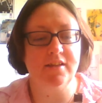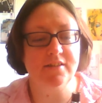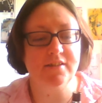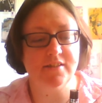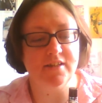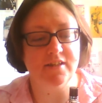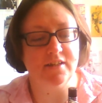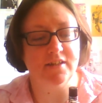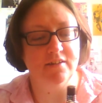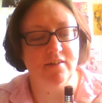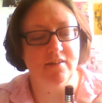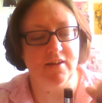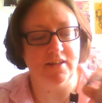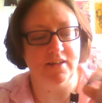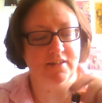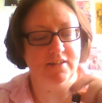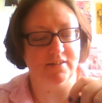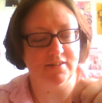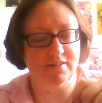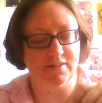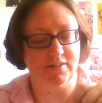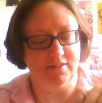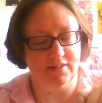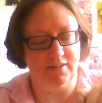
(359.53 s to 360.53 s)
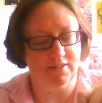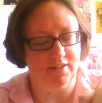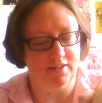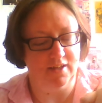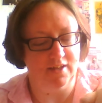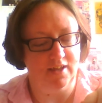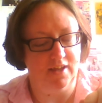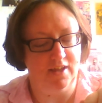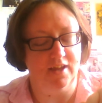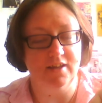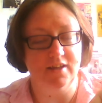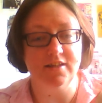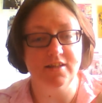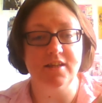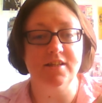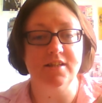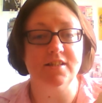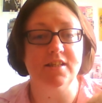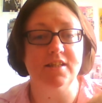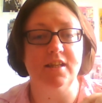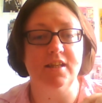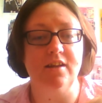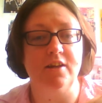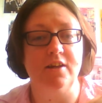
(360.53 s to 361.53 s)
it's a nice,
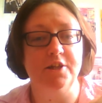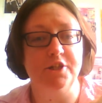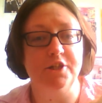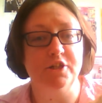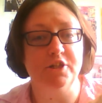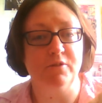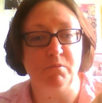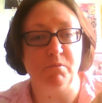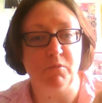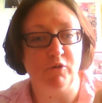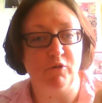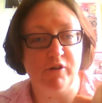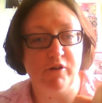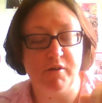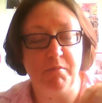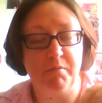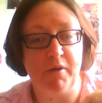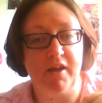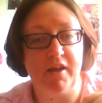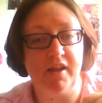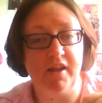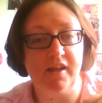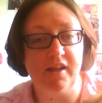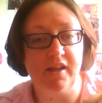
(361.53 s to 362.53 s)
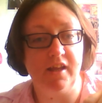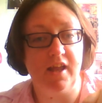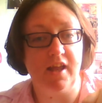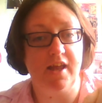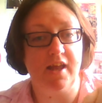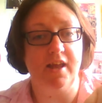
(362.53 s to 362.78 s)
it's a nice shimmery pink,